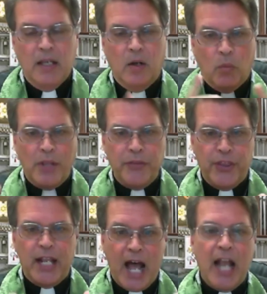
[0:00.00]
One
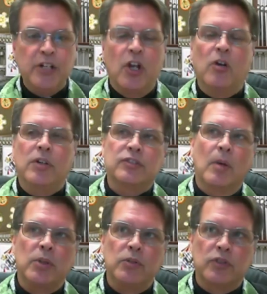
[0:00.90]
thing I know as
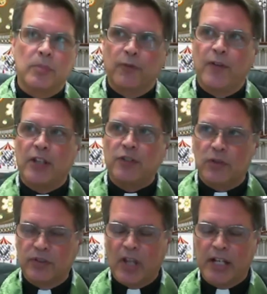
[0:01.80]
someone who's a professor
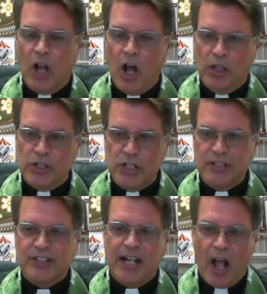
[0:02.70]
of psychology
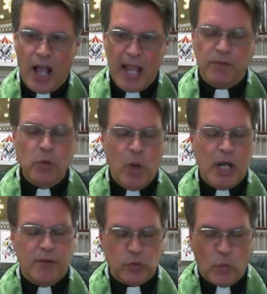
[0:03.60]
is that every one
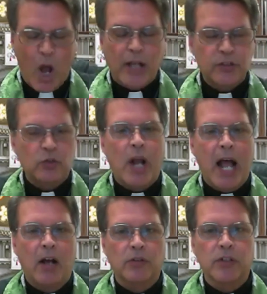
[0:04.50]
of us walks
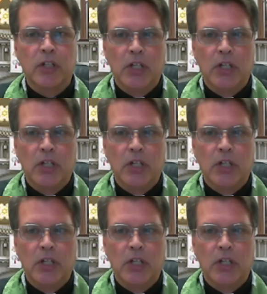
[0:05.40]
around